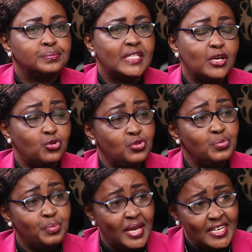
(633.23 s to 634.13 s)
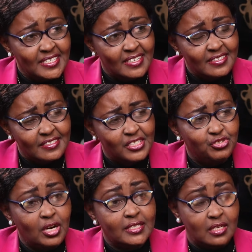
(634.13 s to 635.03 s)
they couldn't patent the
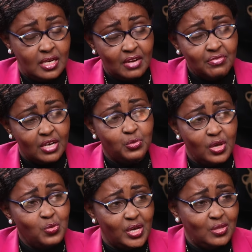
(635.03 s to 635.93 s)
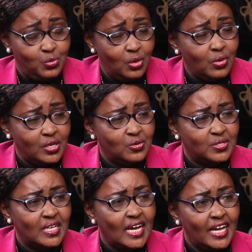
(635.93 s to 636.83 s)
drugs that, in fact, we were
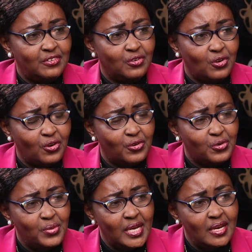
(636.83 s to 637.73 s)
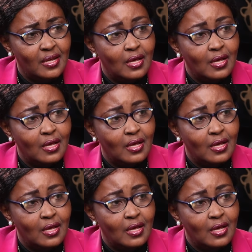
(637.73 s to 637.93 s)
using hydrochloroquine,